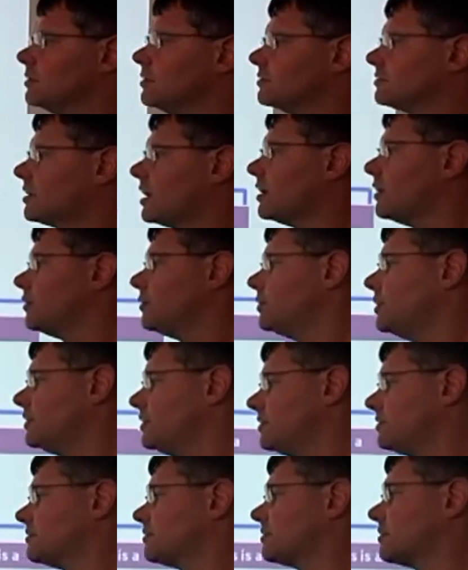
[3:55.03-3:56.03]
So in
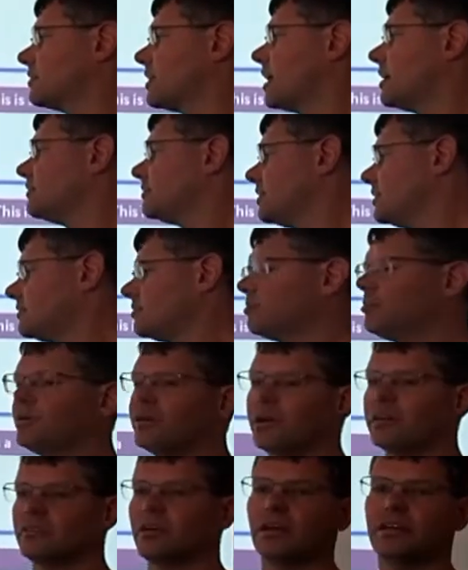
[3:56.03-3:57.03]
this case, it's a
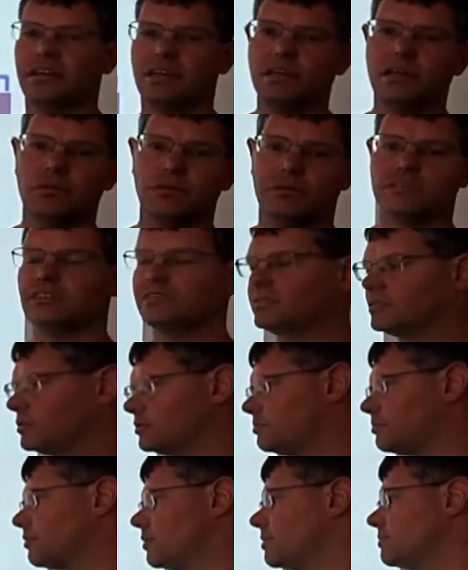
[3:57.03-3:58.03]
product ID, which is a
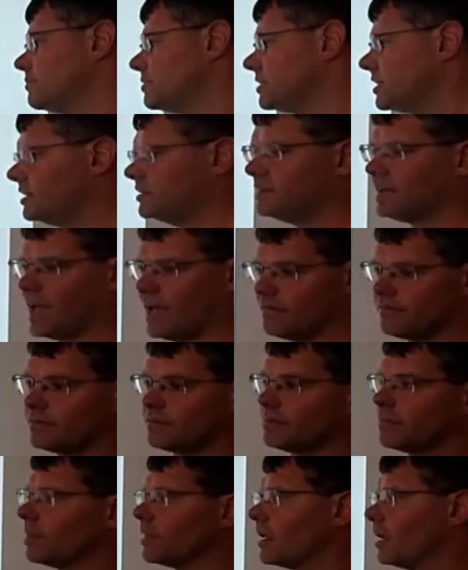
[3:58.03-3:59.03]
good primary key to have.
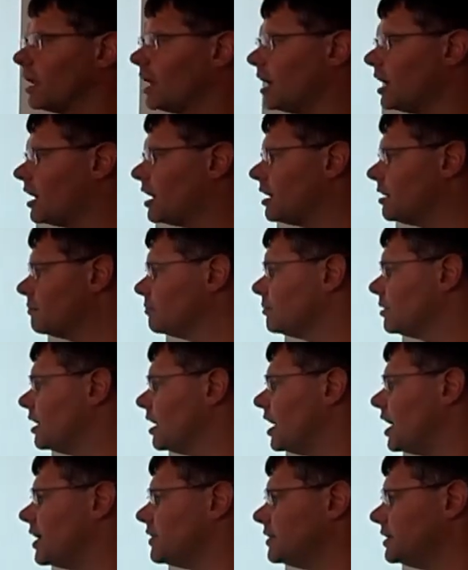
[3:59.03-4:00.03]

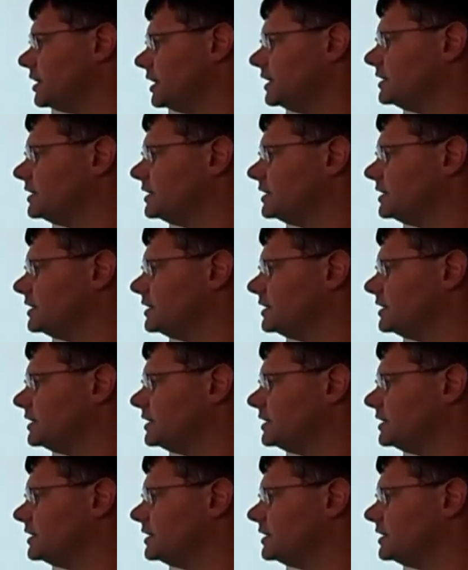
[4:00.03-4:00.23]
And then